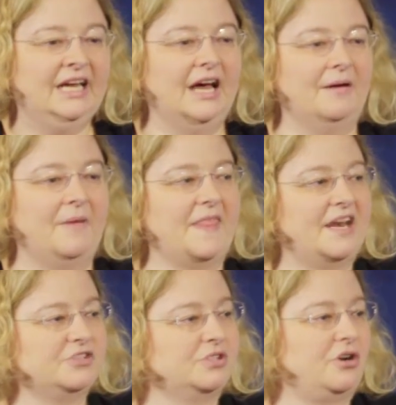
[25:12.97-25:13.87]
And
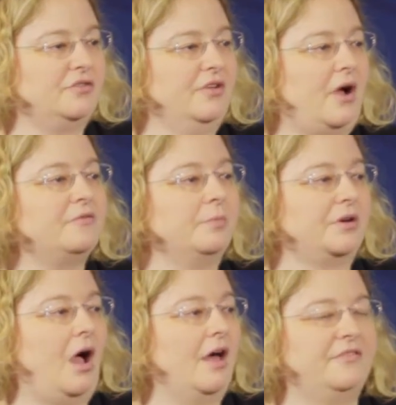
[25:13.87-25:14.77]
then as we start to feel comfortable
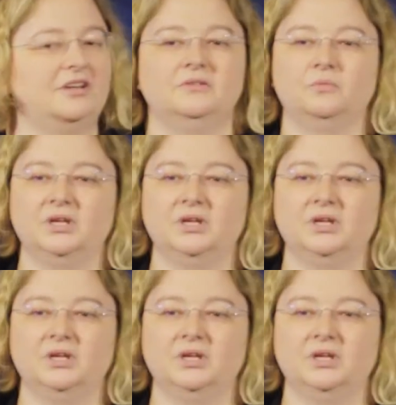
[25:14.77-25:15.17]
and confident,